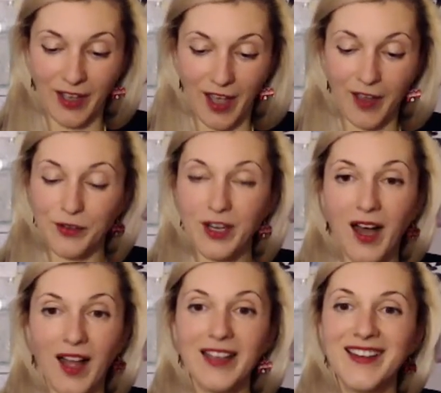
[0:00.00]
every
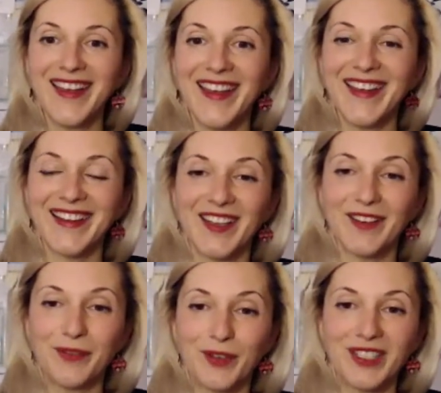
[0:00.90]
holiday and
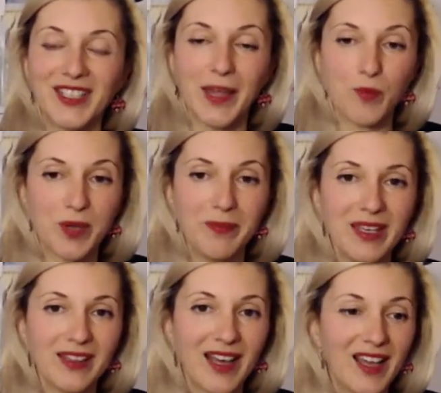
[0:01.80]
every time we
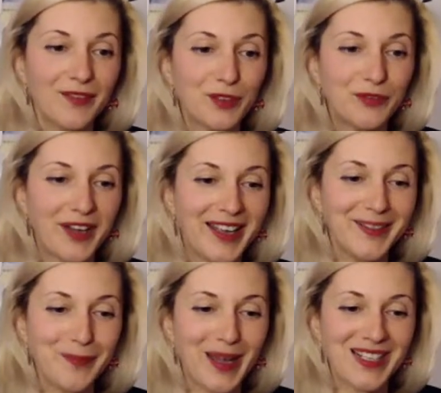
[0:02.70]
meet, I have to find
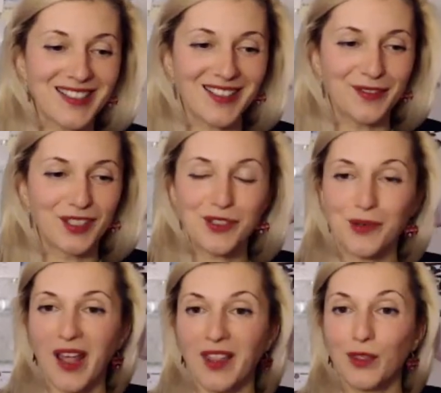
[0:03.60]
in myself the
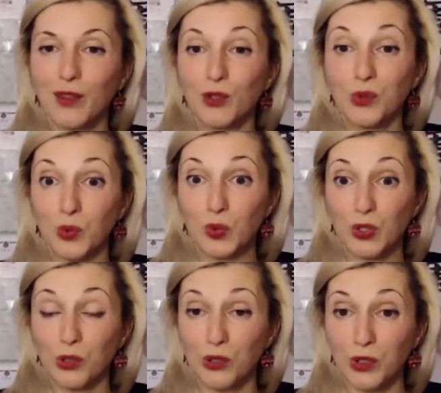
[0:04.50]
strength to
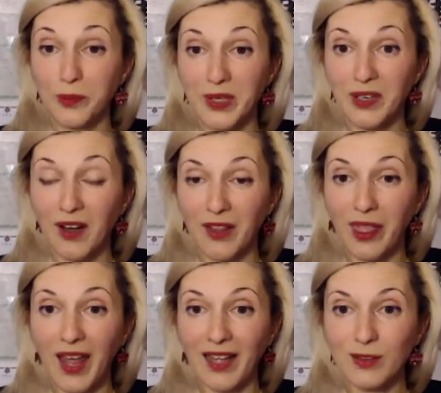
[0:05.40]
look
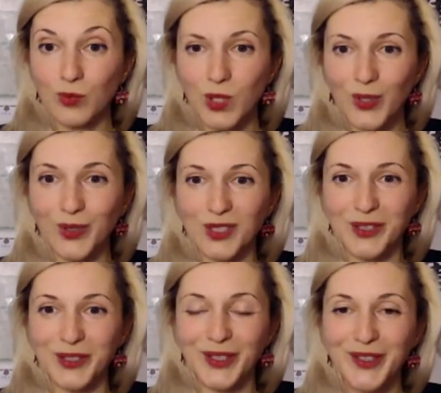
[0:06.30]
beyond that role,
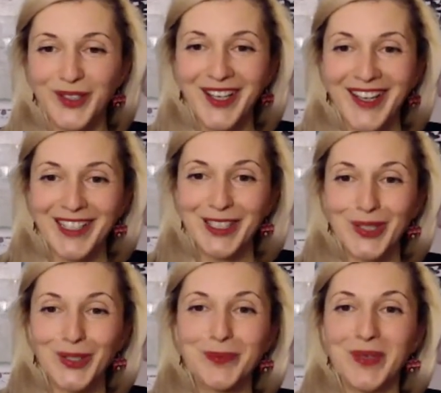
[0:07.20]
you know, to
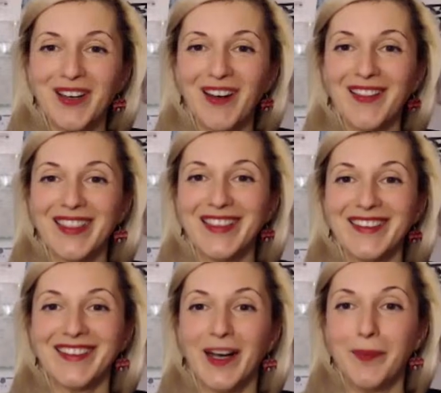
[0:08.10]
look beyond
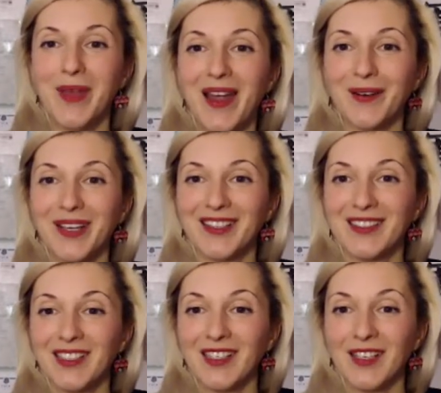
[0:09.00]
the apparent